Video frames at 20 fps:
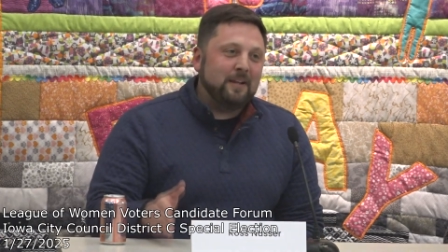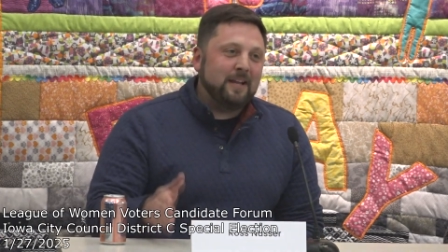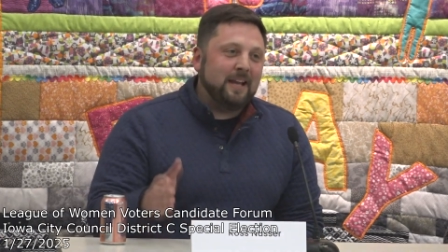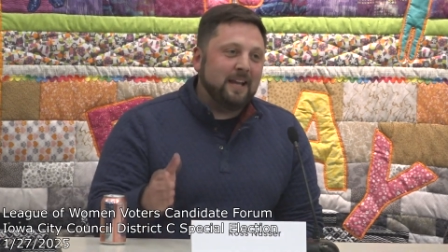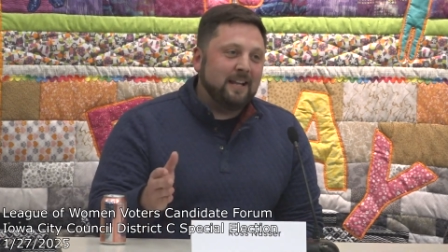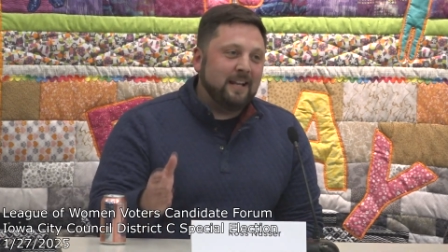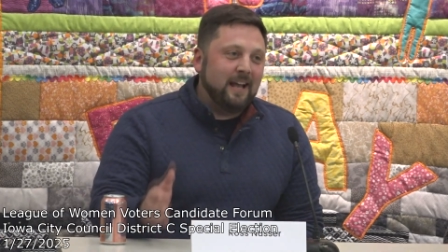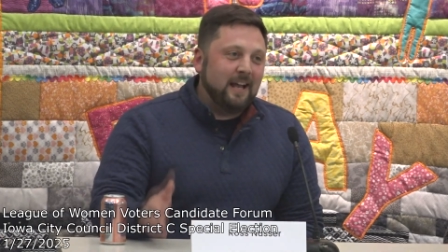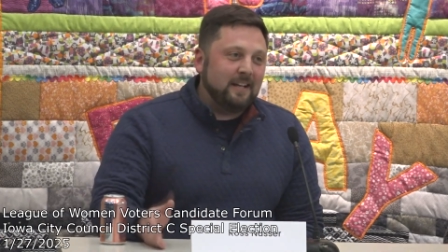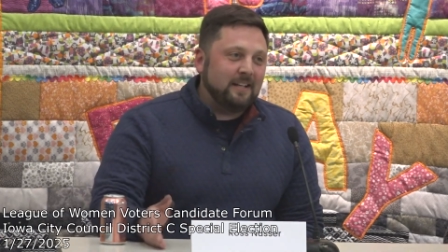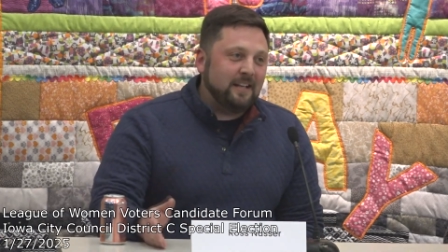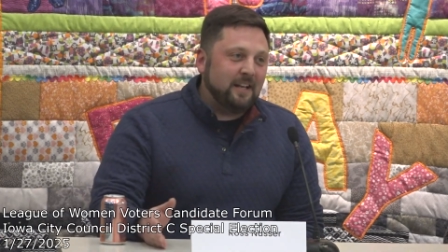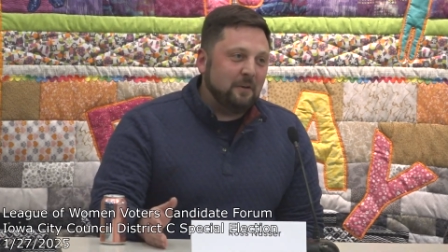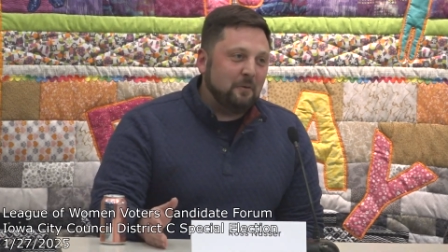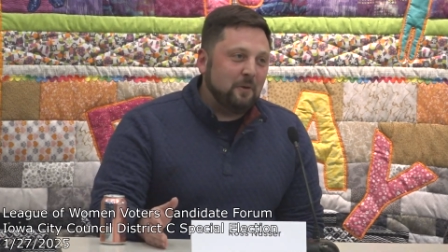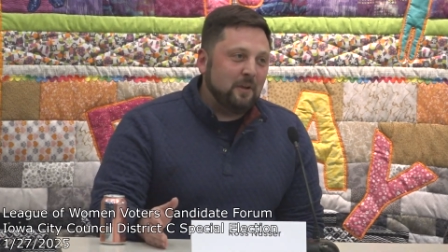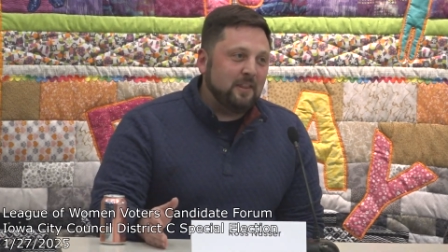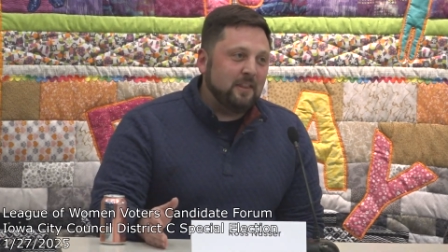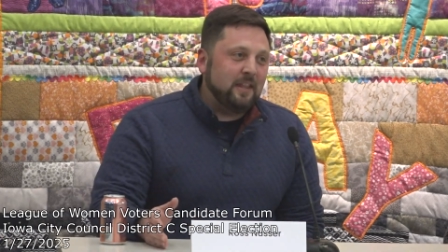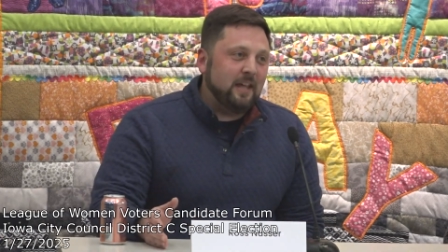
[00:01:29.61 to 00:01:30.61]
connecting
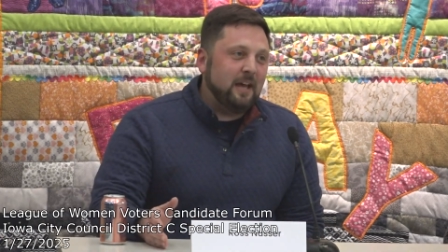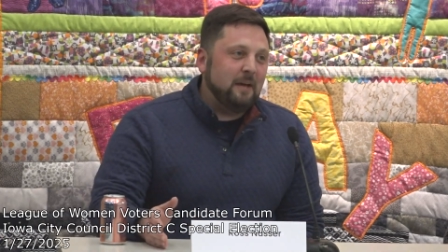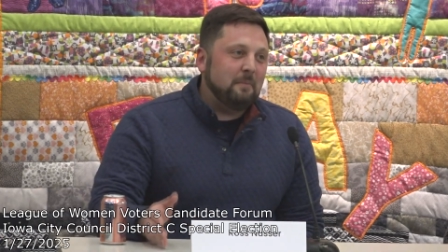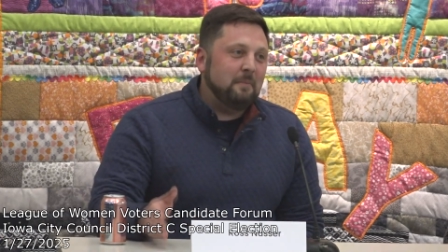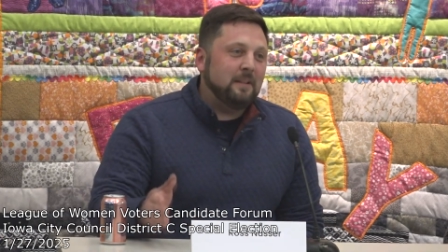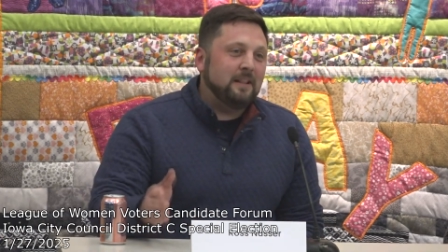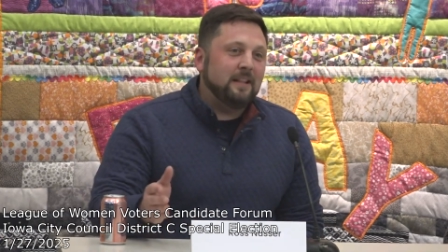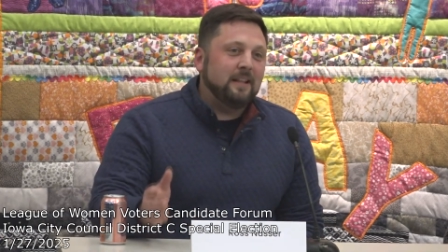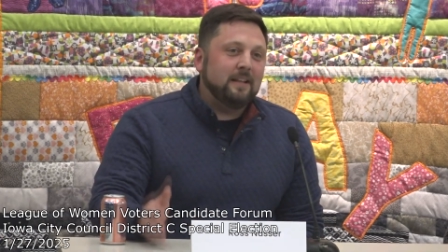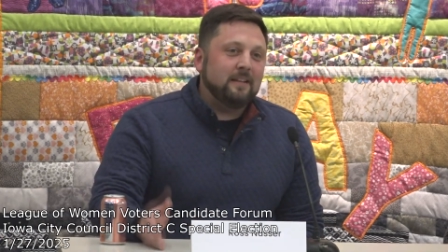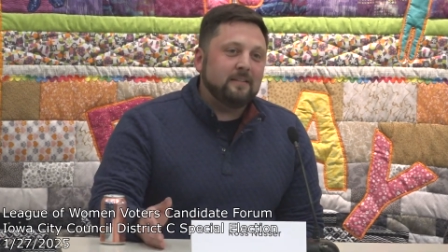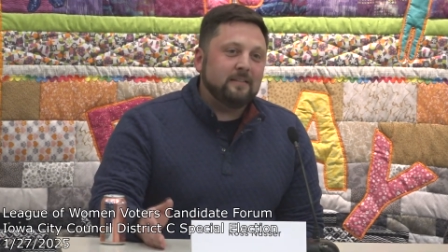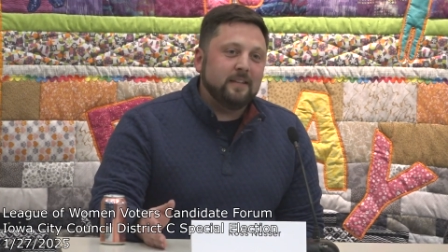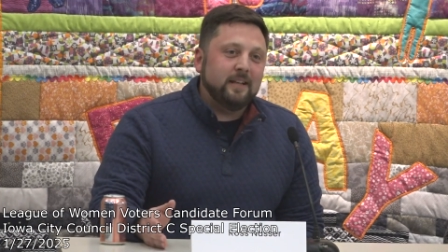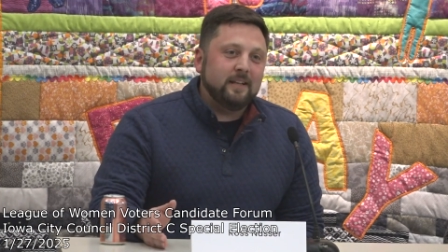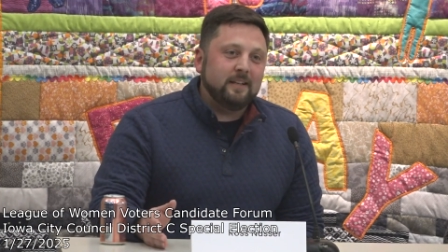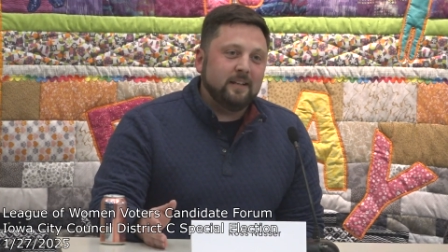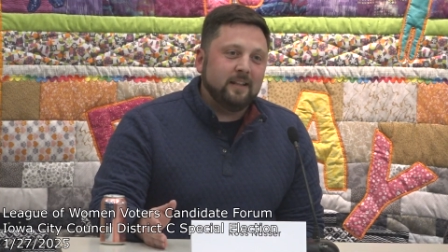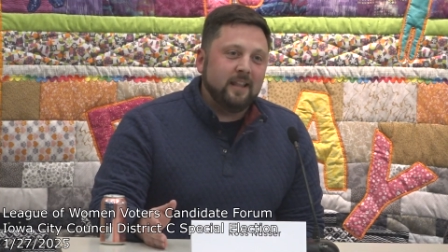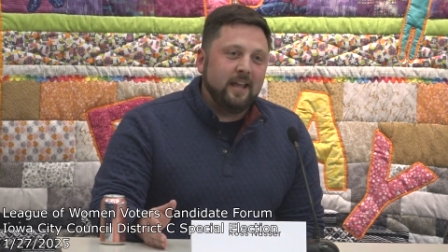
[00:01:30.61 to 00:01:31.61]
with them,
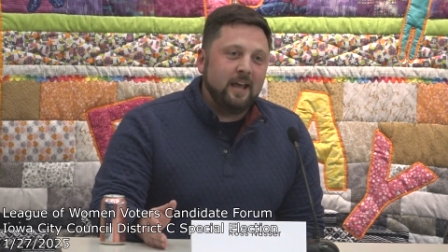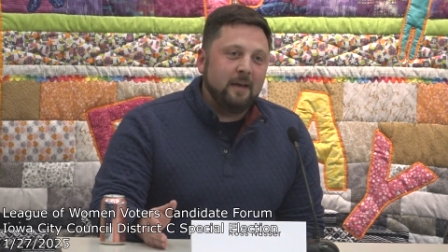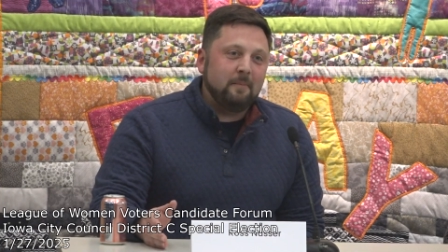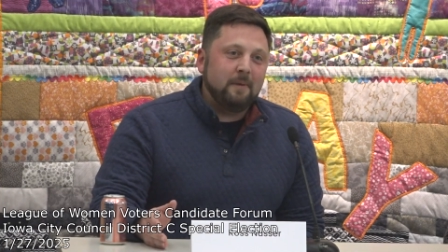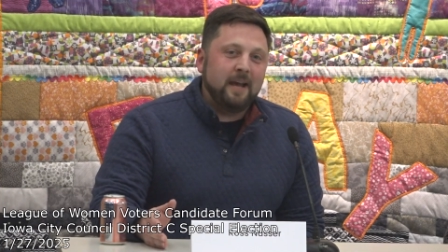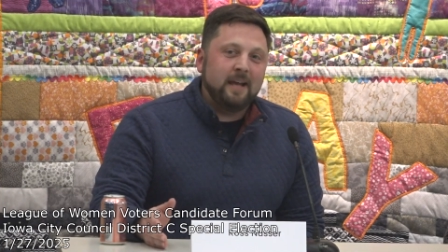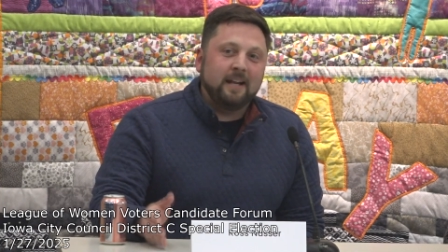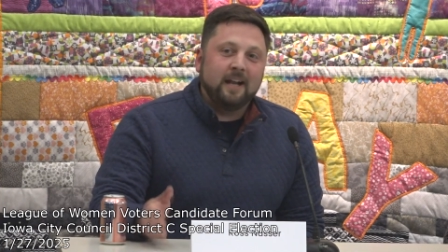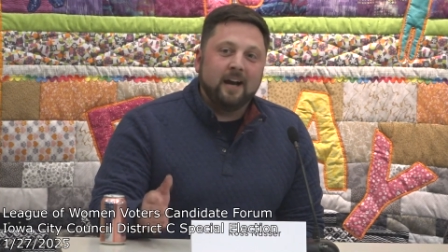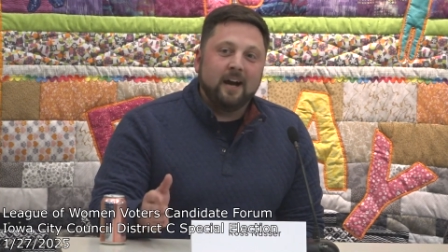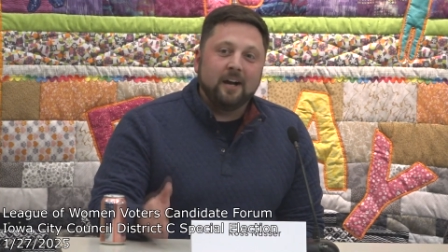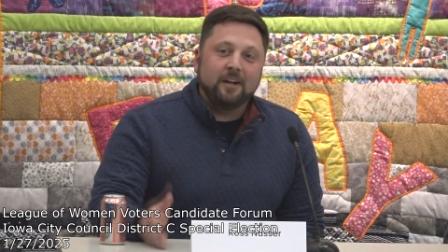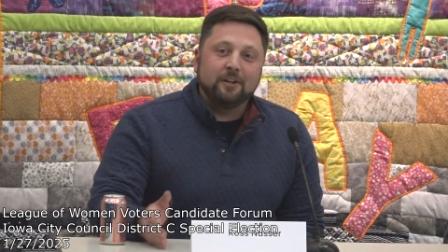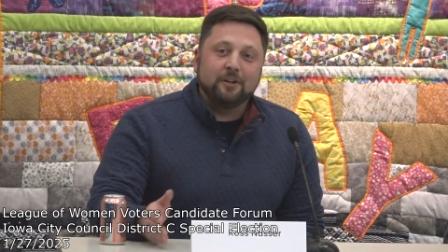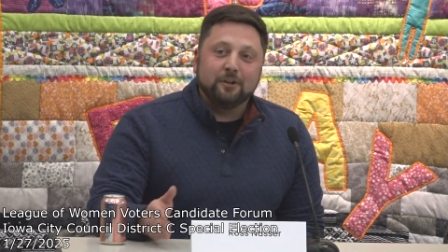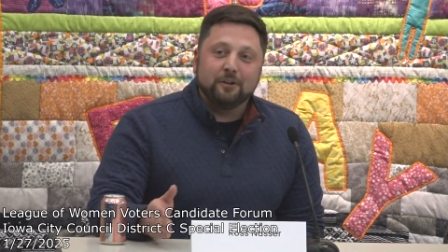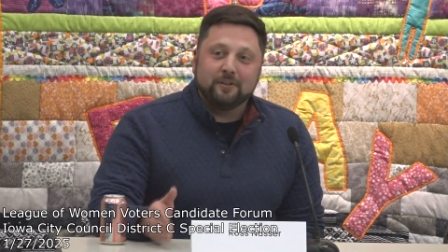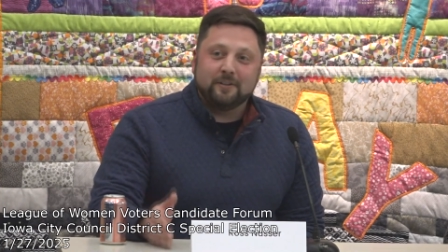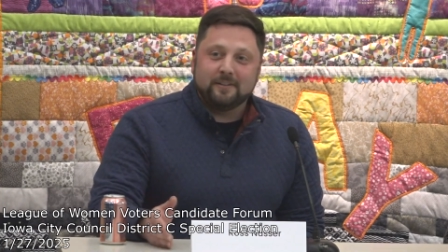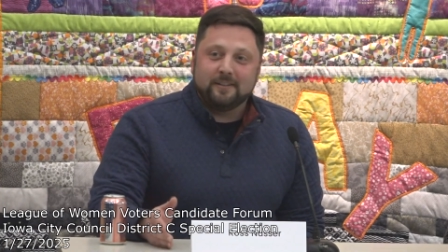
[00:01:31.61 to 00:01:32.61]
listening to them, and
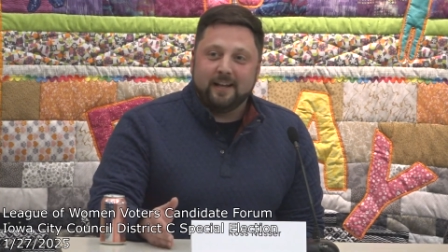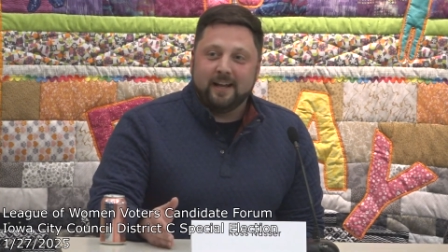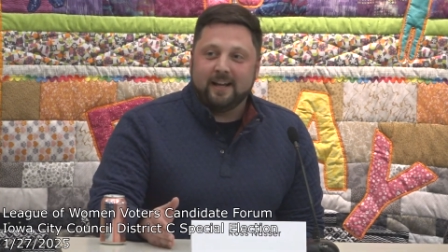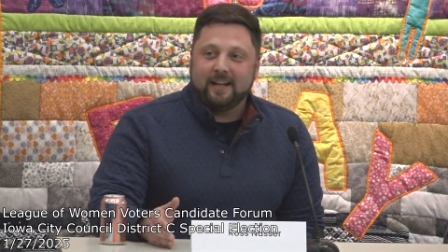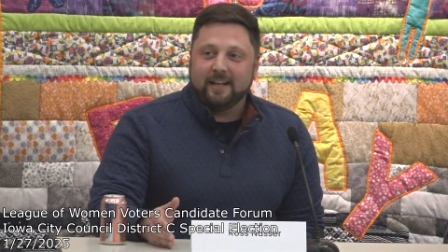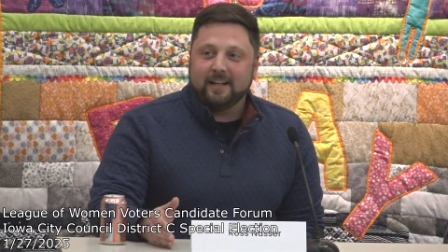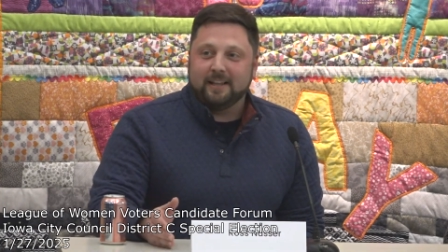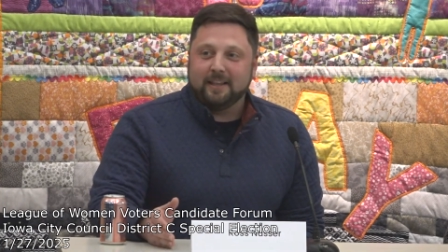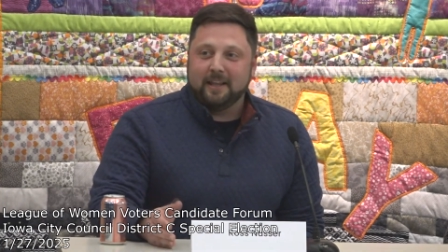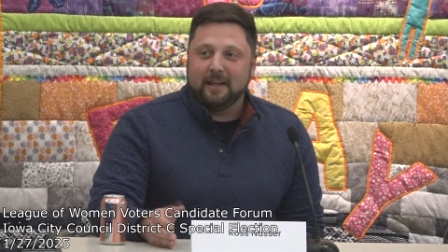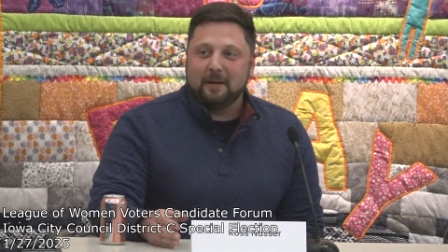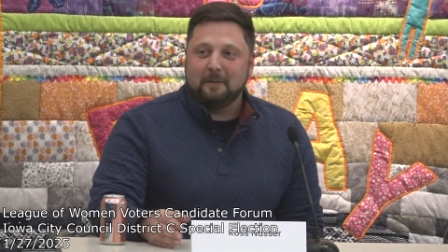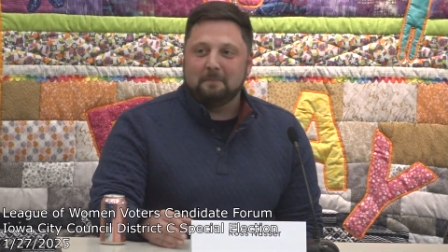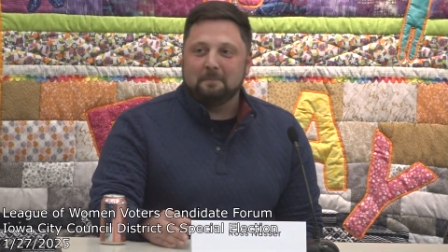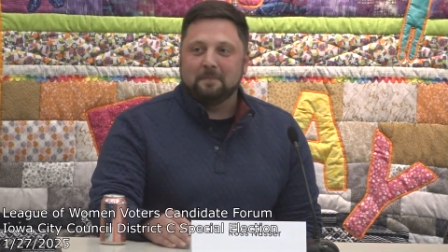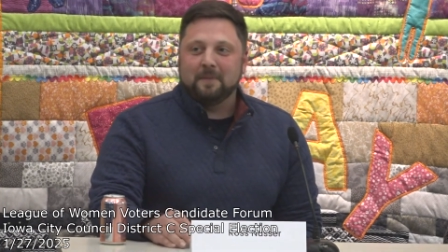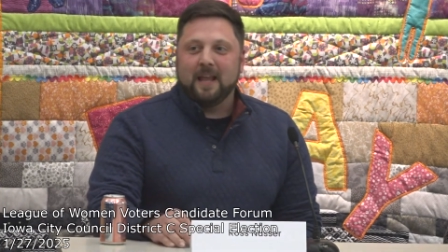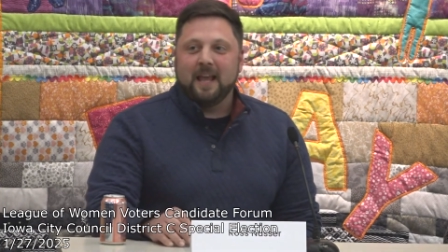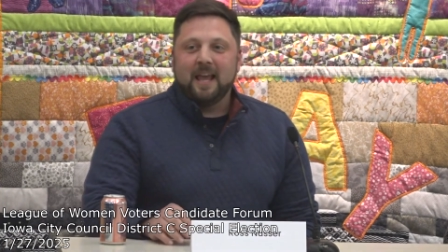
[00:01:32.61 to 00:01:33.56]
understanding them.